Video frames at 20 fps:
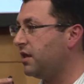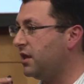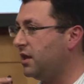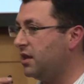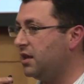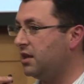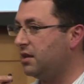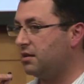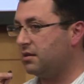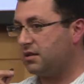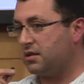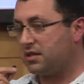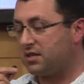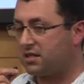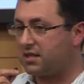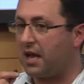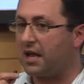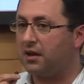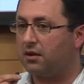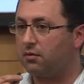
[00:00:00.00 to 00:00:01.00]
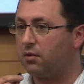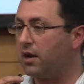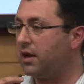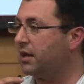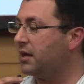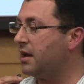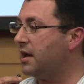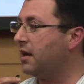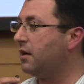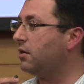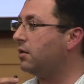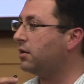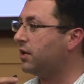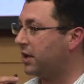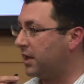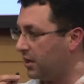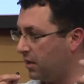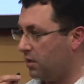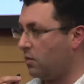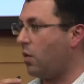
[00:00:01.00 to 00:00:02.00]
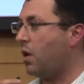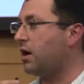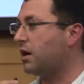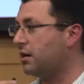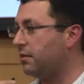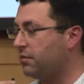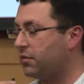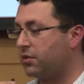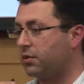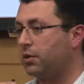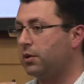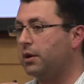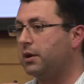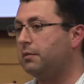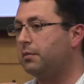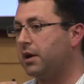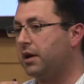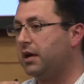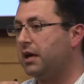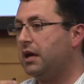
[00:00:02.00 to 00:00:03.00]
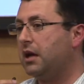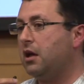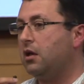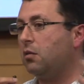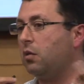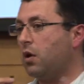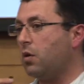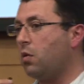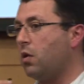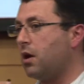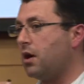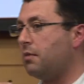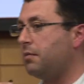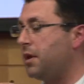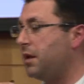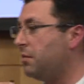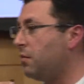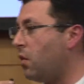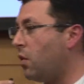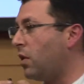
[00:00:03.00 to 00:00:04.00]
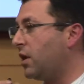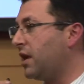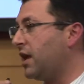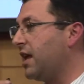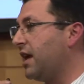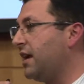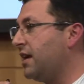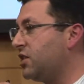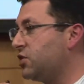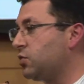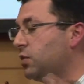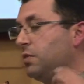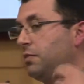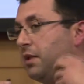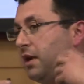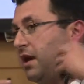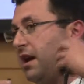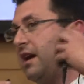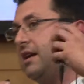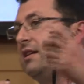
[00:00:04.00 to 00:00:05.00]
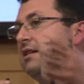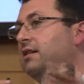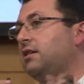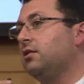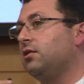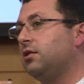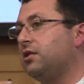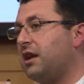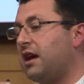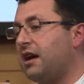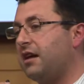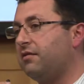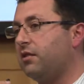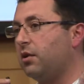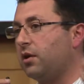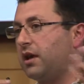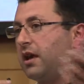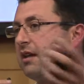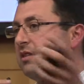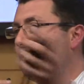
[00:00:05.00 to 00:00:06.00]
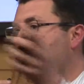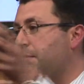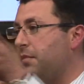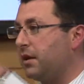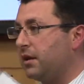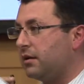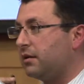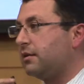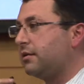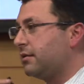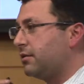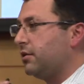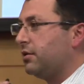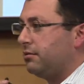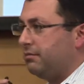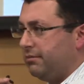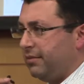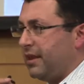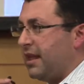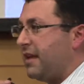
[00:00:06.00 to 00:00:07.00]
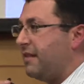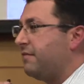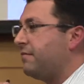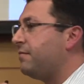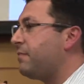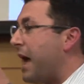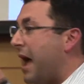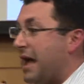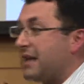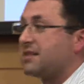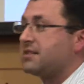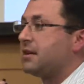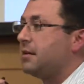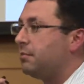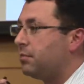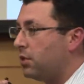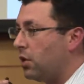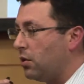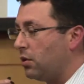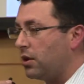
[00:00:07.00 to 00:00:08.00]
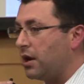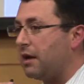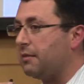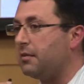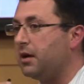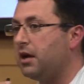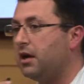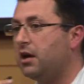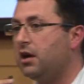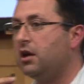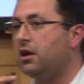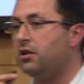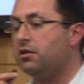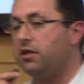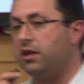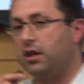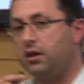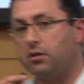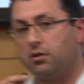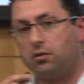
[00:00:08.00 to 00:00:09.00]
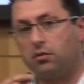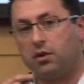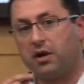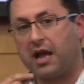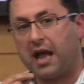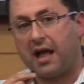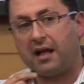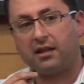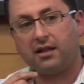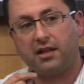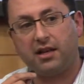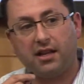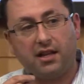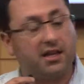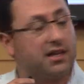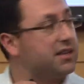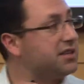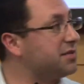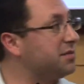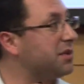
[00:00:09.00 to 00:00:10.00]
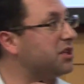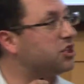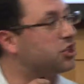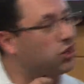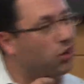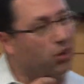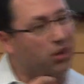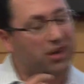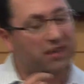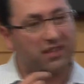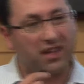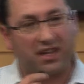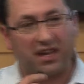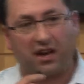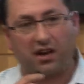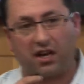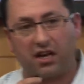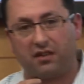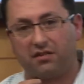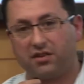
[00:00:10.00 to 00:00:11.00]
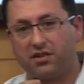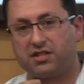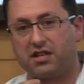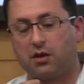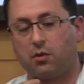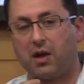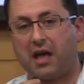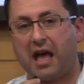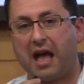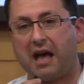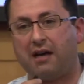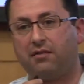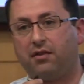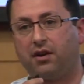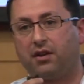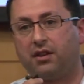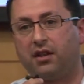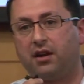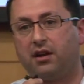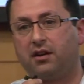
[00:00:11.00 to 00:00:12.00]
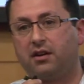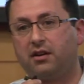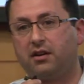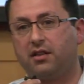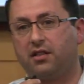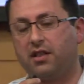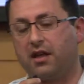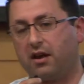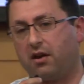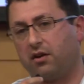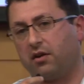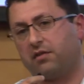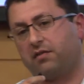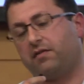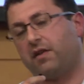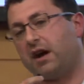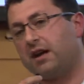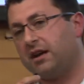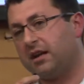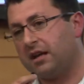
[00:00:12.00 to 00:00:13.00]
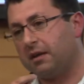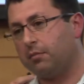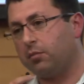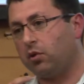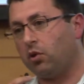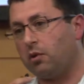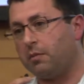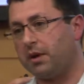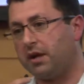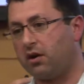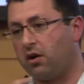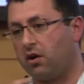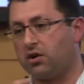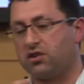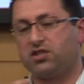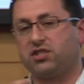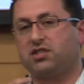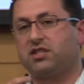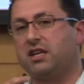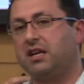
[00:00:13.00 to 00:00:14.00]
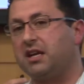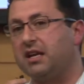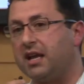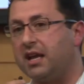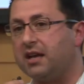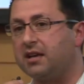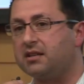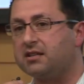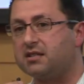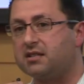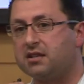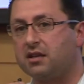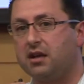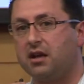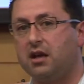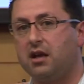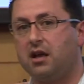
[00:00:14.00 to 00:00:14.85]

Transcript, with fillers: the site right now that can walk them through it, but we want to be more engaged. Would be ideal to have. Okay, they've been they've passed some program. The reality is, majority of the caregivers that we have on there that are finding employment are CNAs.